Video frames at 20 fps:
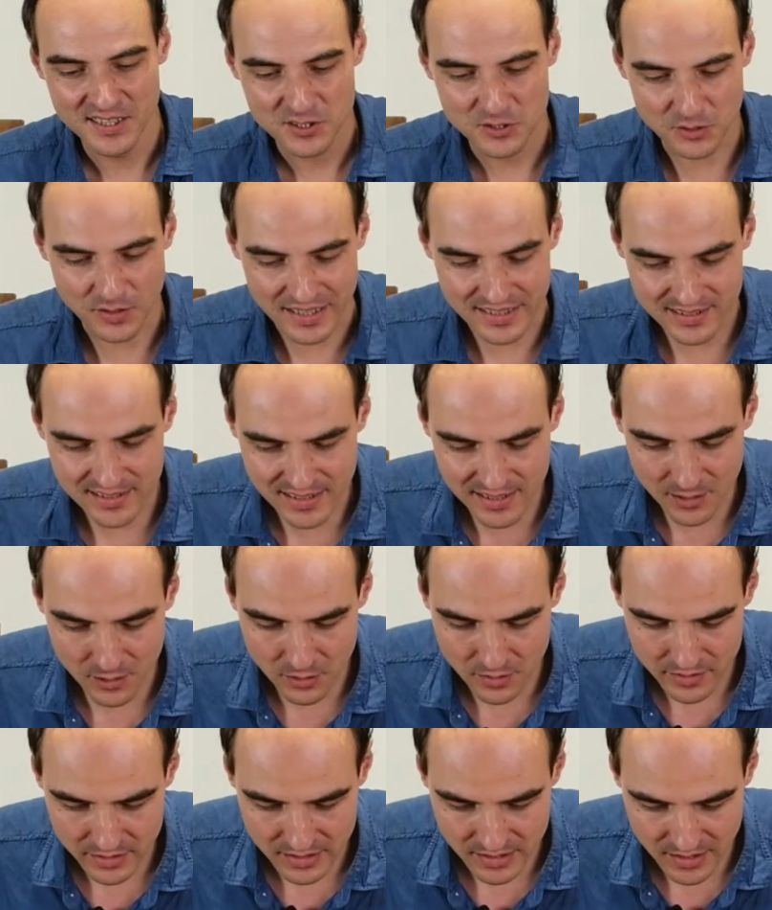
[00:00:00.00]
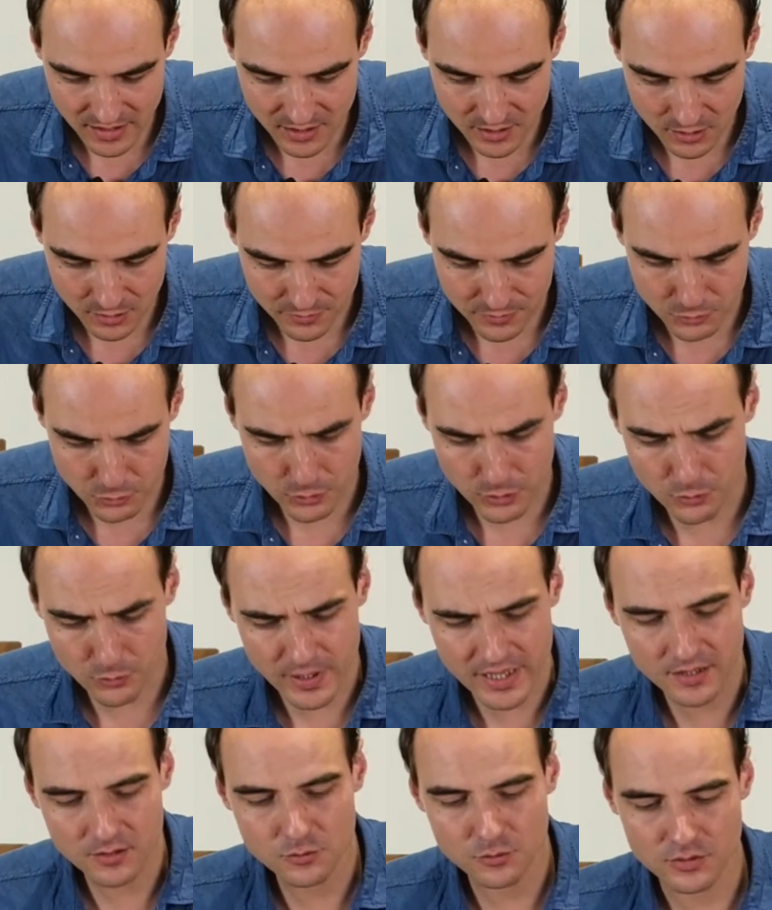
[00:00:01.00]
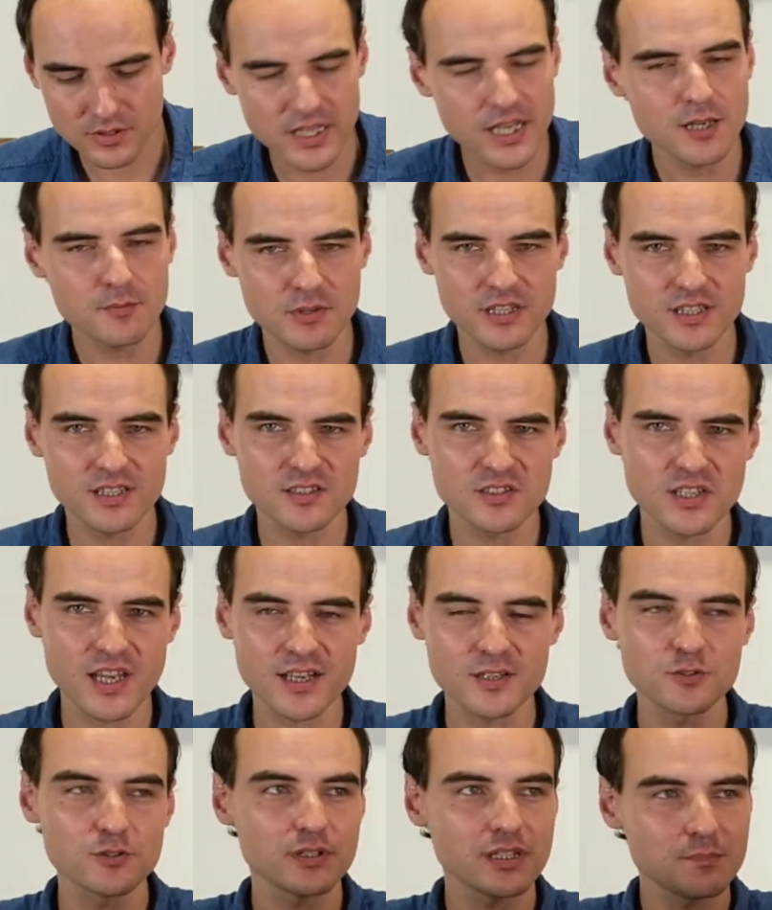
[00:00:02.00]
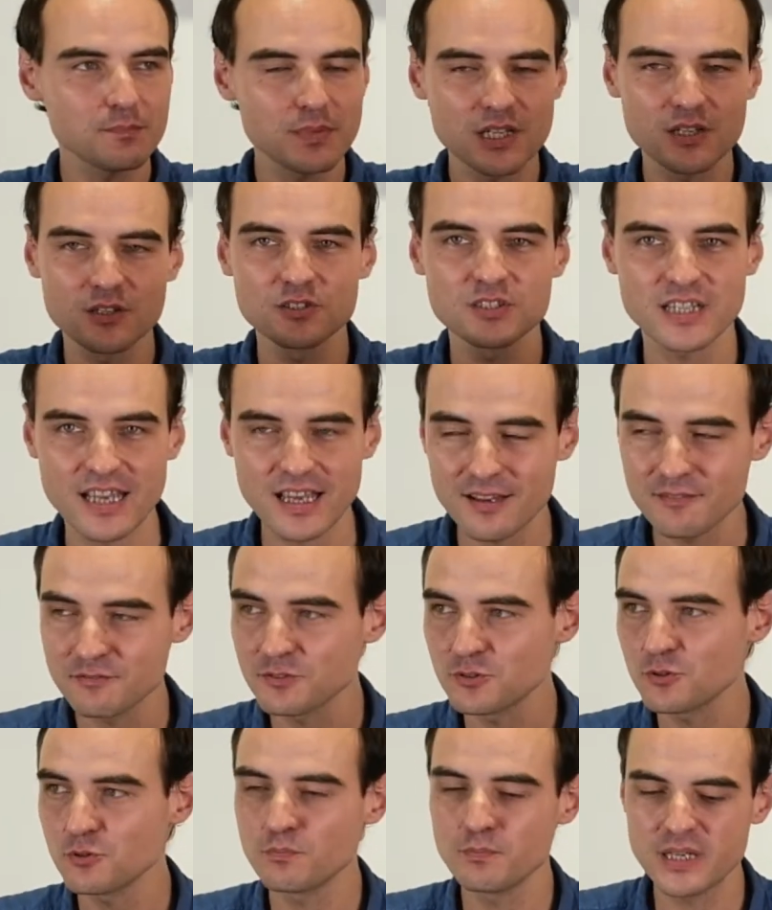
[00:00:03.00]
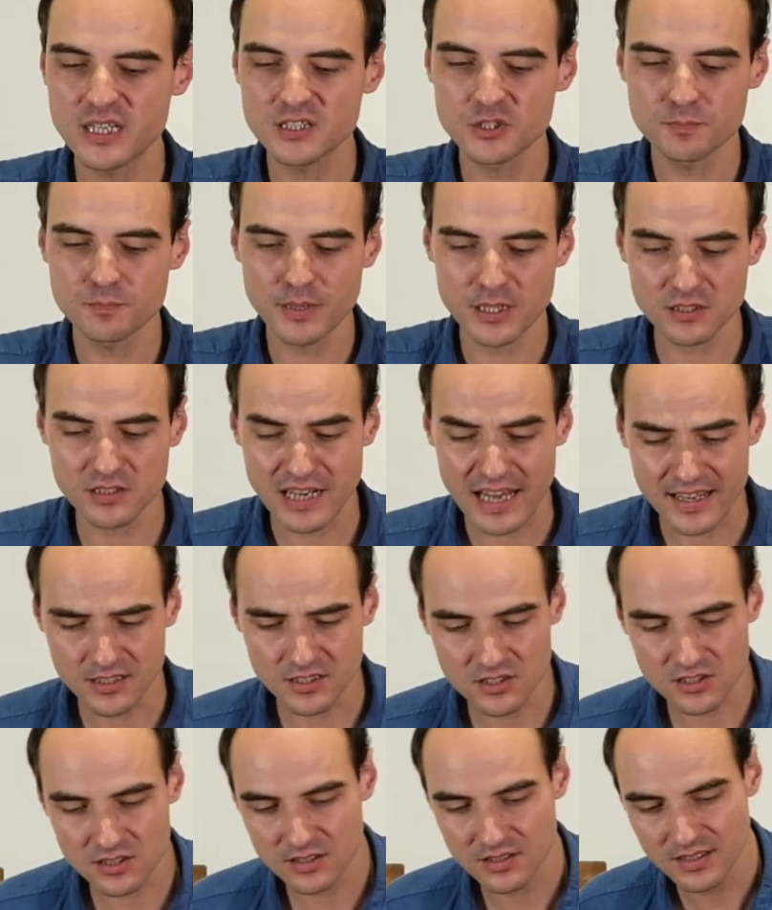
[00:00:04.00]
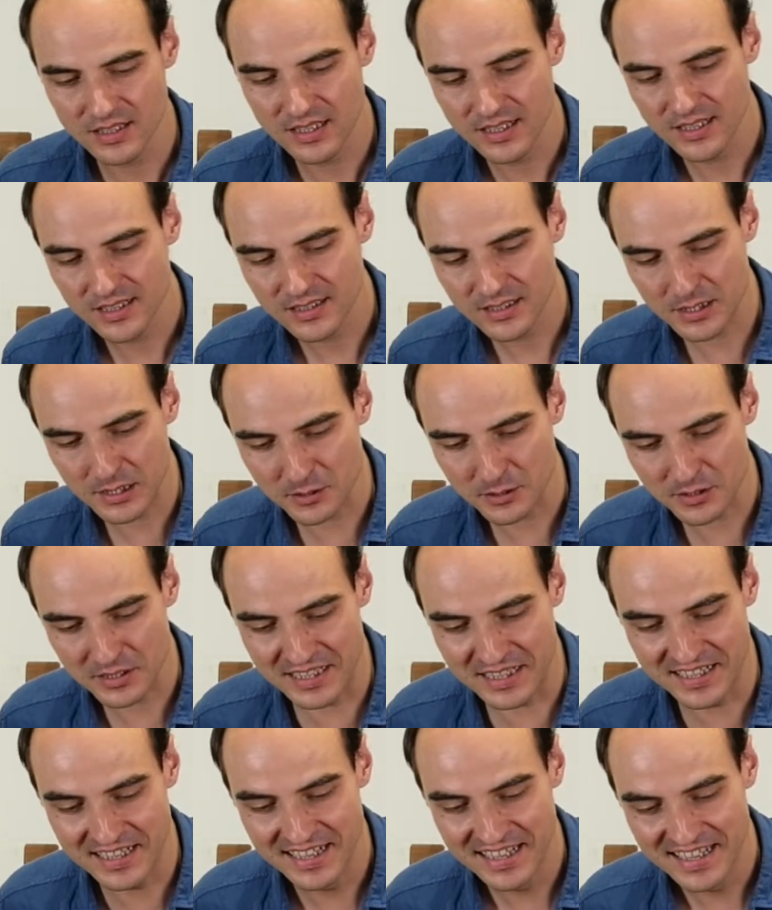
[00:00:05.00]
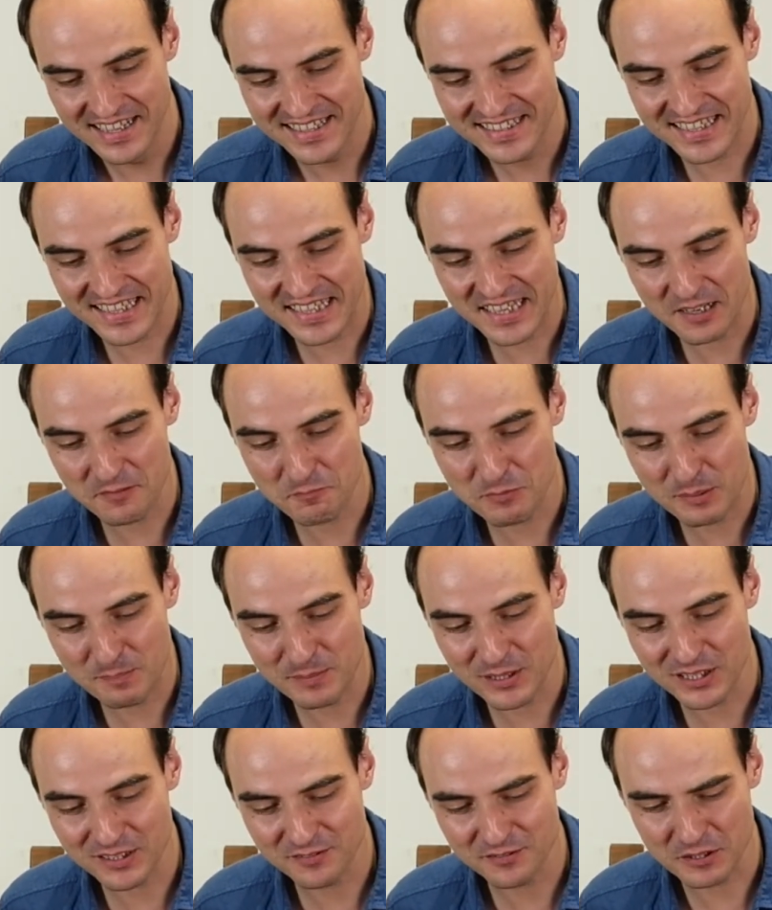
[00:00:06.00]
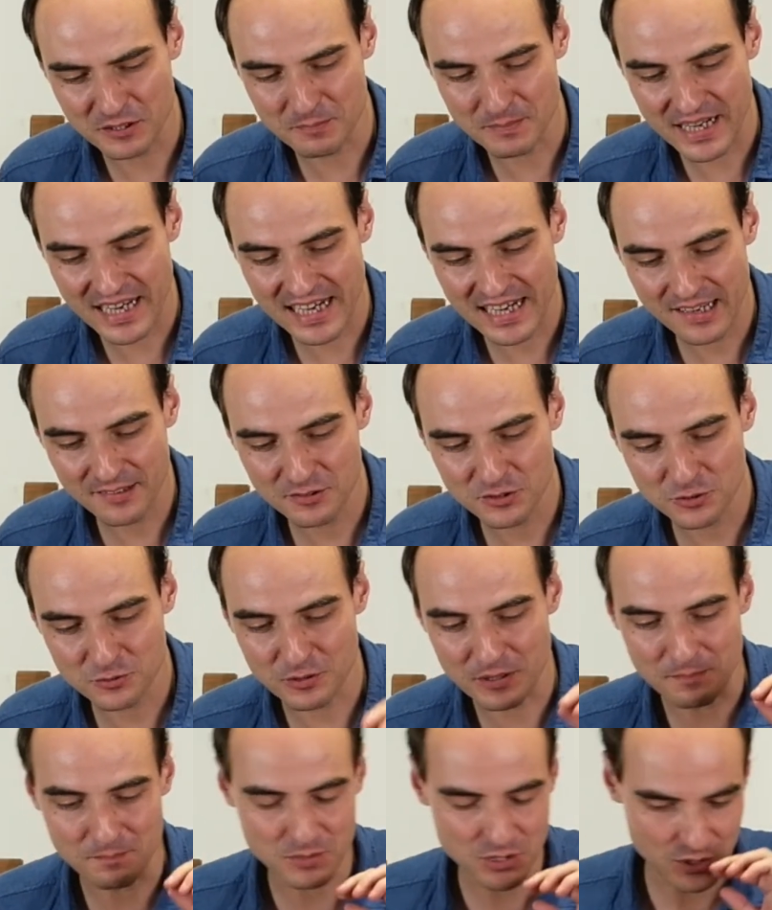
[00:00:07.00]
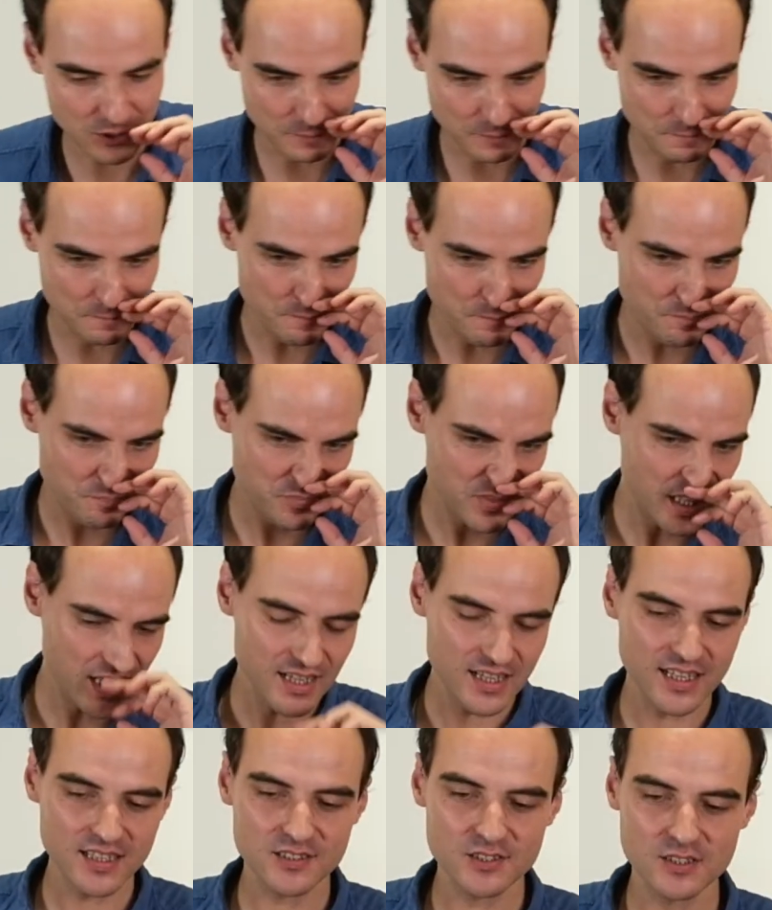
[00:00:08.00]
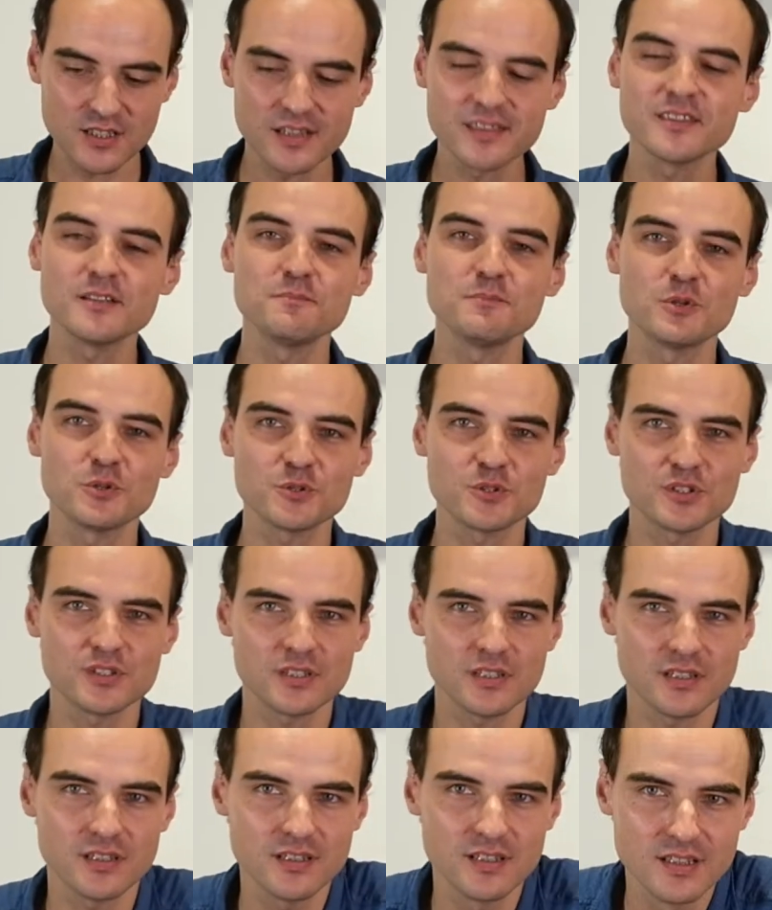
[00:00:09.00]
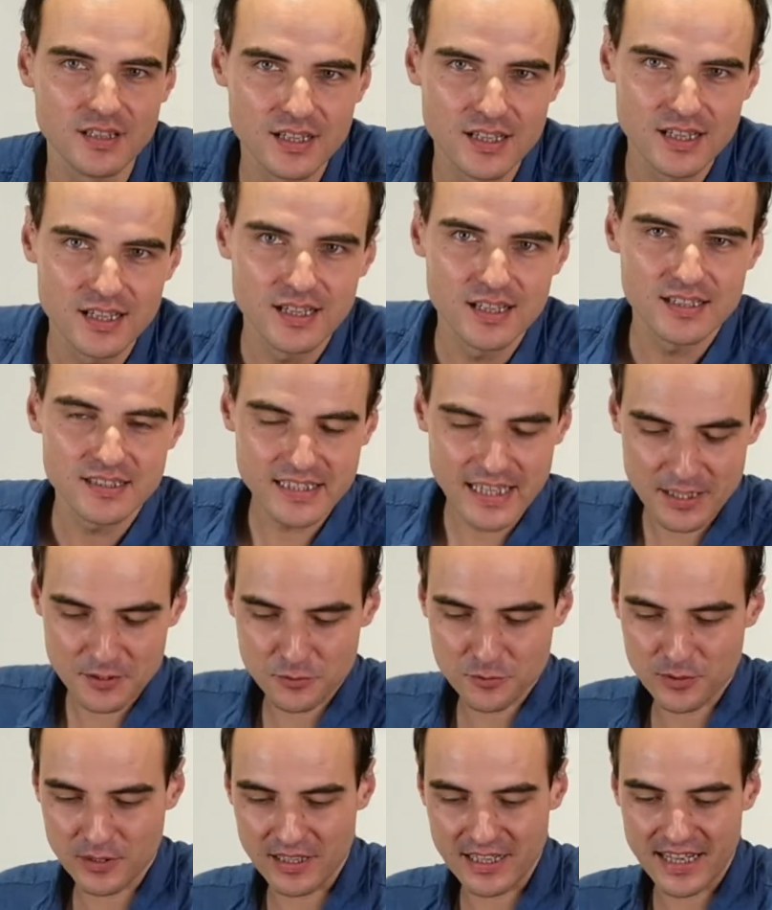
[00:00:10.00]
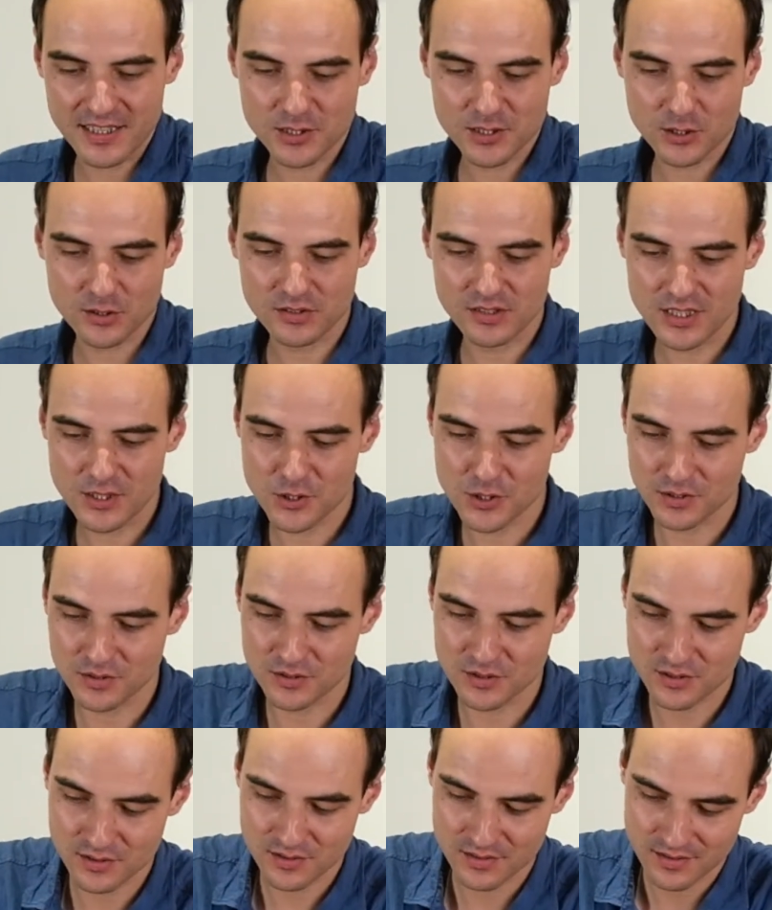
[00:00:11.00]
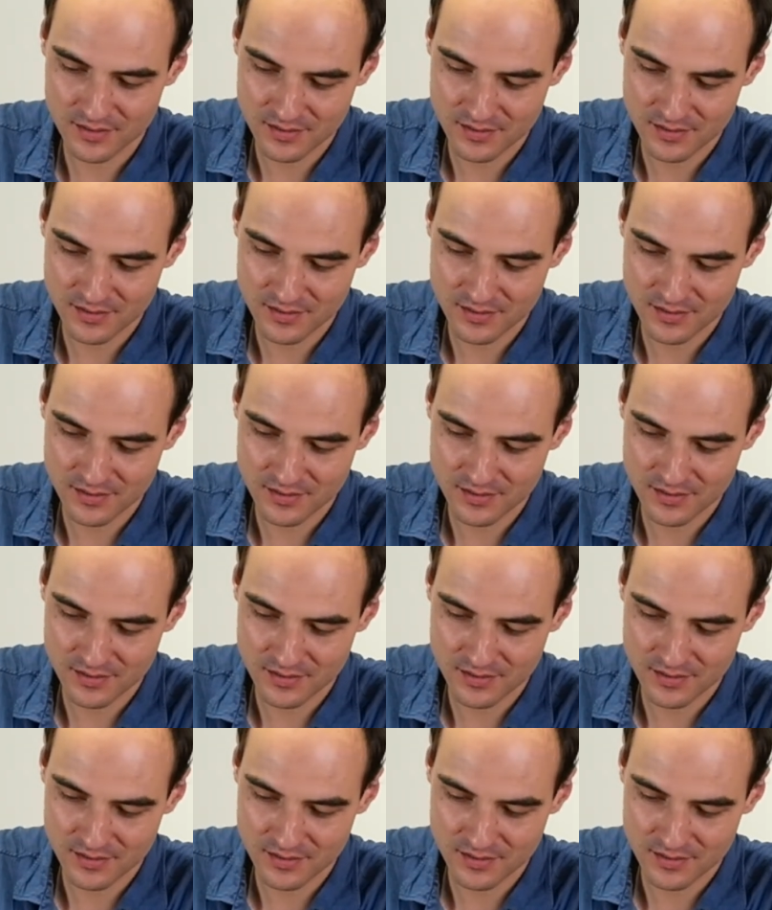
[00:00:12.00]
So I think all the teas are very green today, but it's actually because I have two big spotlights here that I prepared for my live stream. So it's not the most natural light conditions.